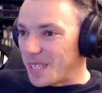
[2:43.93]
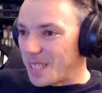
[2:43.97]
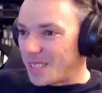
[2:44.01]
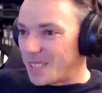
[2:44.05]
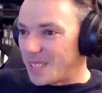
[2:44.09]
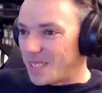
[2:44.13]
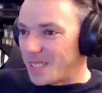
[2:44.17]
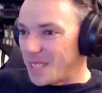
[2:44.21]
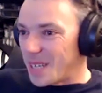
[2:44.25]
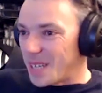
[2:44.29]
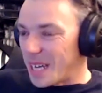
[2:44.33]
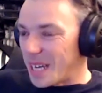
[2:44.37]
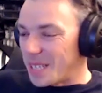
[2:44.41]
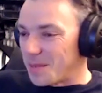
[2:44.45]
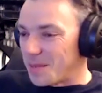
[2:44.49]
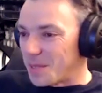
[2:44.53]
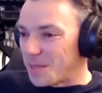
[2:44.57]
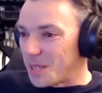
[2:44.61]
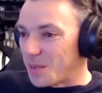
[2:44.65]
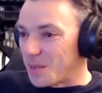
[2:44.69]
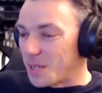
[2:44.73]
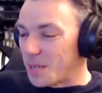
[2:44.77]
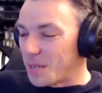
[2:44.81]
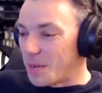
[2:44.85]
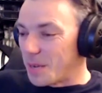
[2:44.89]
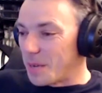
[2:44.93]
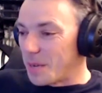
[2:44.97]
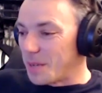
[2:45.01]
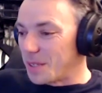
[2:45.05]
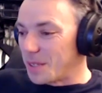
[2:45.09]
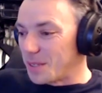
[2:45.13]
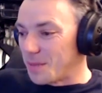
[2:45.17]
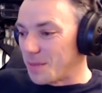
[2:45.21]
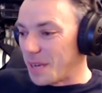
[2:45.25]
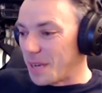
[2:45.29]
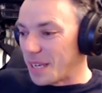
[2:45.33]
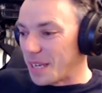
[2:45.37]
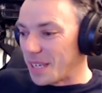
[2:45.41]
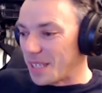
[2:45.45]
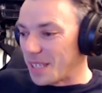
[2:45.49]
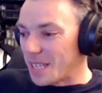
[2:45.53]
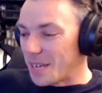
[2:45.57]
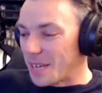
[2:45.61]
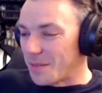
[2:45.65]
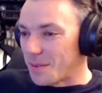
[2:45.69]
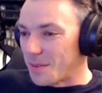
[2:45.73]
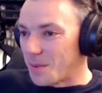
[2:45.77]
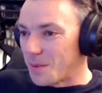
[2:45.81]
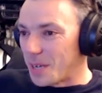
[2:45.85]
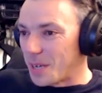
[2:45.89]
And uh, Adam was like, "Well, I might be able to make it
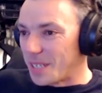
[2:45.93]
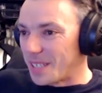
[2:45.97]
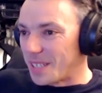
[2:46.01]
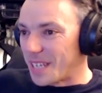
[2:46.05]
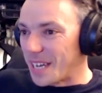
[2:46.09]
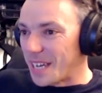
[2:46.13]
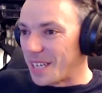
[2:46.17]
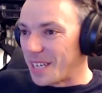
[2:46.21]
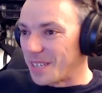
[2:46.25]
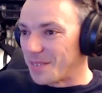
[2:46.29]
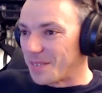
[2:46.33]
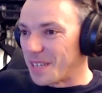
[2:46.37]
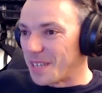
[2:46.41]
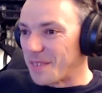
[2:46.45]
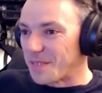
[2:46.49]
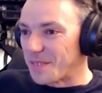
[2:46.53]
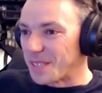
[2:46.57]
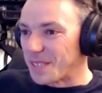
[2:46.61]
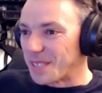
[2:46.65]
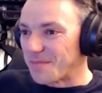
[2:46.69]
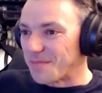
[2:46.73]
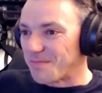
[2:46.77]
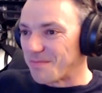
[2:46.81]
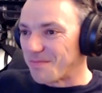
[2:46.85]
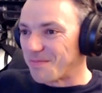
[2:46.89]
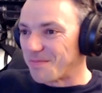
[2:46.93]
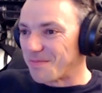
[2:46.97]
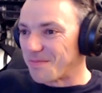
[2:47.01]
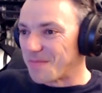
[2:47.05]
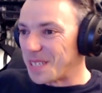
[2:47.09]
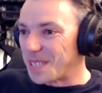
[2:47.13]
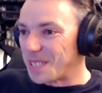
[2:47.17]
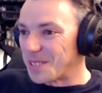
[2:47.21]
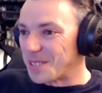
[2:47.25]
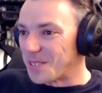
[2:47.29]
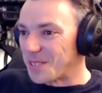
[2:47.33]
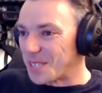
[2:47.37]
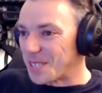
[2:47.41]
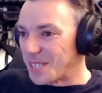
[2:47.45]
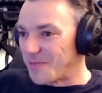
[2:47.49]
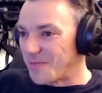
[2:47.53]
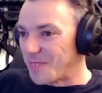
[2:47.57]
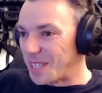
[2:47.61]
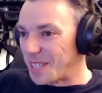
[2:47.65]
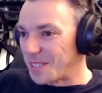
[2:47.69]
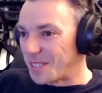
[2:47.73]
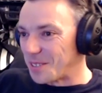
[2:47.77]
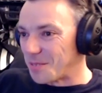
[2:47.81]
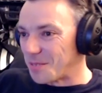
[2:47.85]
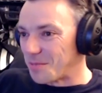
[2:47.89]
down for one day. I've never been to a
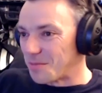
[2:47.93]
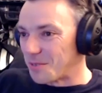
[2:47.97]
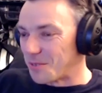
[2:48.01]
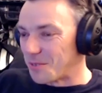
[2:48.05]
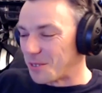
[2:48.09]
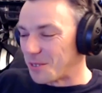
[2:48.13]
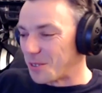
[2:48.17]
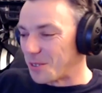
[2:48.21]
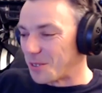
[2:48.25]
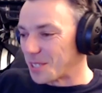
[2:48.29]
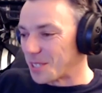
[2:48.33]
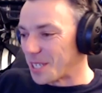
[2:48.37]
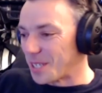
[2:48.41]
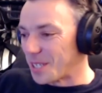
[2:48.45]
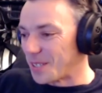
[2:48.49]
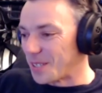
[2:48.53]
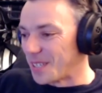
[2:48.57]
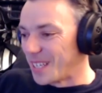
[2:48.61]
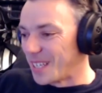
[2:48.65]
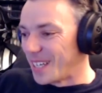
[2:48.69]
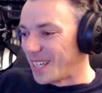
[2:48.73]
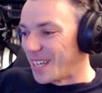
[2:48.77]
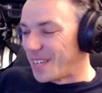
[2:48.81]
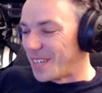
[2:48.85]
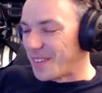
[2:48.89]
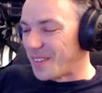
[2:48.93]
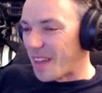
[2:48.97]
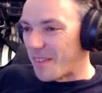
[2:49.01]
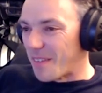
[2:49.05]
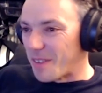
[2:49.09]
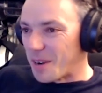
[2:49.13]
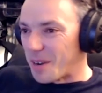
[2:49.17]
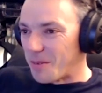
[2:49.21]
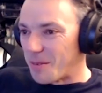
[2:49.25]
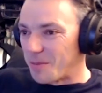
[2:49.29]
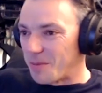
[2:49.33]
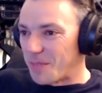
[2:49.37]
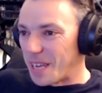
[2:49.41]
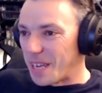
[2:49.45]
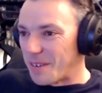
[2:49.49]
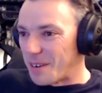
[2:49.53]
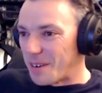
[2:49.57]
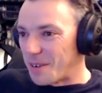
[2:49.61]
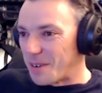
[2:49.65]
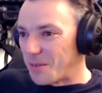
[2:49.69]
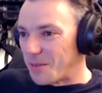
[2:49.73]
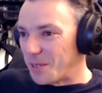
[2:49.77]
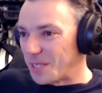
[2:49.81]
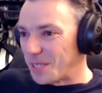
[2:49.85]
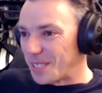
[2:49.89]
convention before. No. So there I there
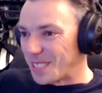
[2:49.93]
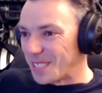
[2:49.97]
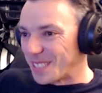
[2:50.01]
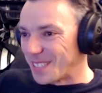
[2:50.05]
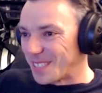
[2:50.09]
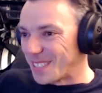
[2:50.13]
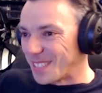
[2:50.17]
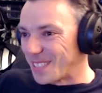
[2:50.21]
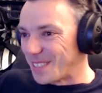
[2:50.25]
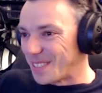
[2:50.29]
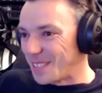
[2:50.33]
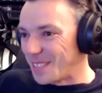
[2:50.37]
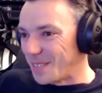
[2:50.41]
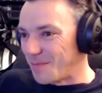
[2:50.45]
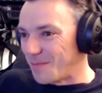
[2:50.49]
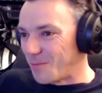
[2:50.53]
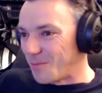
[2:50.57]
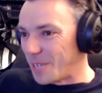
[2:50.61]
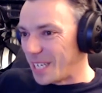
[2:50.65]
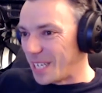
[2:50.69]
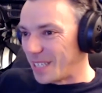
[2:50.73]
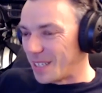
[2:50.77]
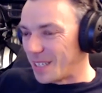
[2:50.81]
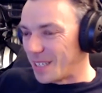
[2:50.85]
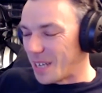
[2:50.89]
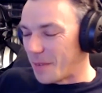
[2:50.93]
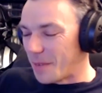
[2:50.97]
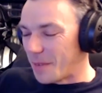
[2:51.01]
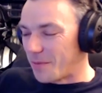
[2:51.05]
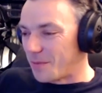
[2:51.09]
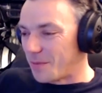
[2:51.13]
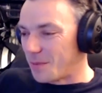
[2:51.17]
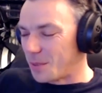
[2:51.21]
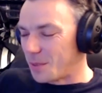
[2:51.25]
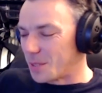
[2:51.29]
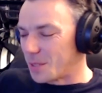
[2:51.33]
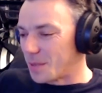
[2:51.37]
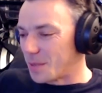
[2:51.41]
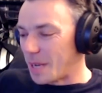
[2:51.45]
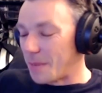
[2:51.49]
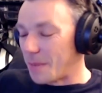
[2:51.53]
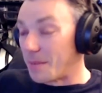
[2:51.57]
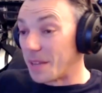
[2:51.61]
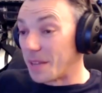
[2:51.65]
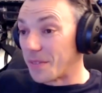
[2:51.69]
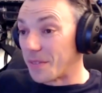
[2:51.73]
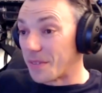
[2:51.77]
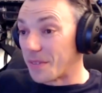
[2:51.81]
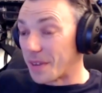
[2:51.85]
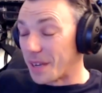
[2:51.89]
I was week was about
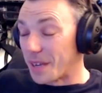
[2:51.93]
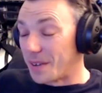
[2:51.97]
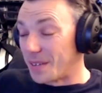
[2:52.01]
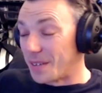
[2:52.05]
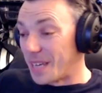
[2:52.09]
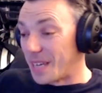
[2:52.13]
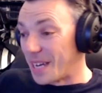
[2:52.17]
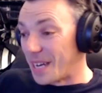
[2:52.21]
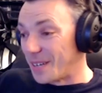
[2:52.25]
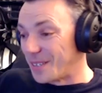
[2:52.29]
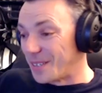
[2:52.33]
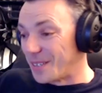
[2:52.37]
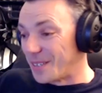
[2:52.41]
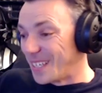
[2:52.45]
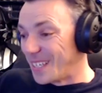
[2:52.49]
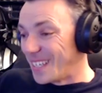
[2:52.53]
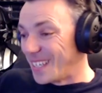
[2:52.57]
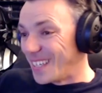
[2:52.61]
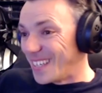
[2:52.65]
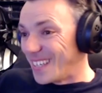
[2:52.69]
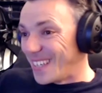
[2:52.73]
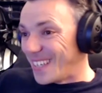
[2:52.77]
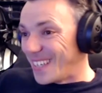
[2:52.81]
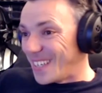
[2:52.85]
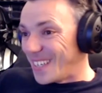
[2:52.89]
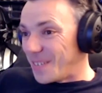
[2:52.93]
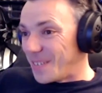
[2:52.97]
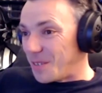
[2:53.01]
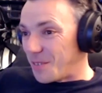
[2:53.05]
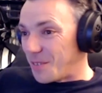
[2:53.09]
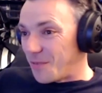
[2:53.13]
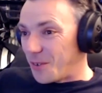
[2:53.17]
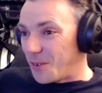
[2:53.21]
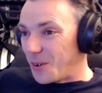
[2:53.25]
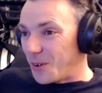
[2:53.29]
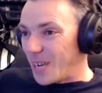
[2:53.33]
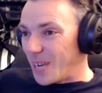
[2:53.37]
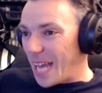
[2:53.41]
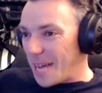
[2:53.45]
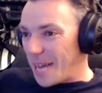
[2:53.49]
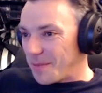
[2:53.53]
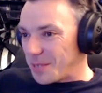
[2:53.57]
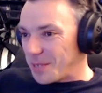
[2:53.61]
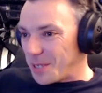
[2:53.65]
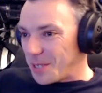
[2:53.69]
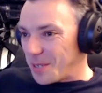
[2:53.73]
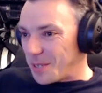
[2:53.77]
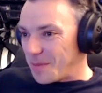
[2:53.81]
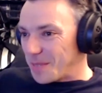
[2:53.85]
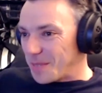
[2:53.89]
a month ago now with four
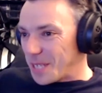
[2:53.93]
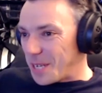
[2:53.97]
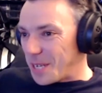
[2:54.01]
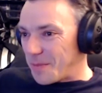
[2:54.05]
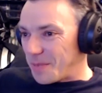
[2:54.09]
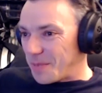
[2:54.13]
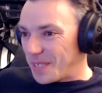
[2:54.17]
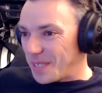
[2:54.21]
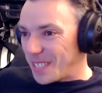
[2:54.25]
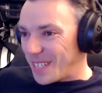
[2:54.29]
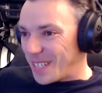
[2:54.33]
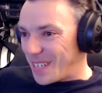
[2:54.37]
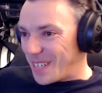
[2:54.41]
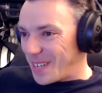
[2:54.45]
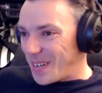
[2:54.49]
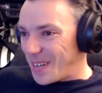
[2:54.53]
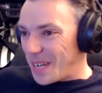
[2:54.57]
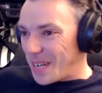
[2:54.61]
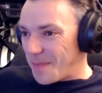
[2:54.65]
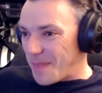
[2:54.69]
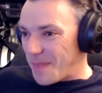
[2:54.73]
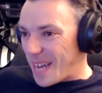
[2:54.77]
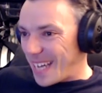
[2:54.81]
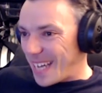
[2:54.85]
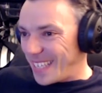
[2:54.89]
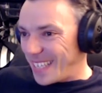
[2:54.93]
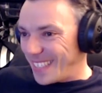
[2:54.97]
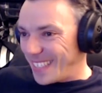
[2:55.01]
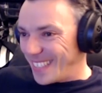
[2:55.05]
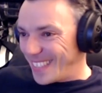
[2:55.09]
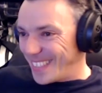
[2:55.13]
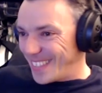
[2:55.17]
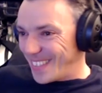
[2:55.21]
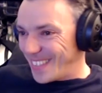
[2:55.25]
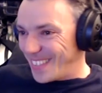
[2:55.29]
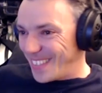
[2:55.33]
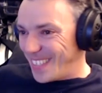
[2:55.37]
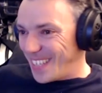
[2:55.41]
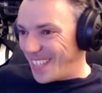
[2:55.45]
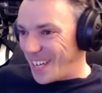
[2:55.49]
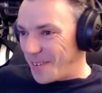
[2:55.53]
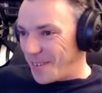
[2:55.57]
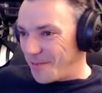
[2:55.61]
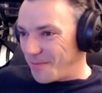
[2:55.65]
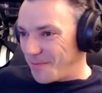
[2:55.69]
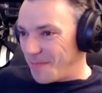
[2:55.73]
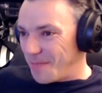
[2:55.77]
laptops open and an iPad, you know, yeah.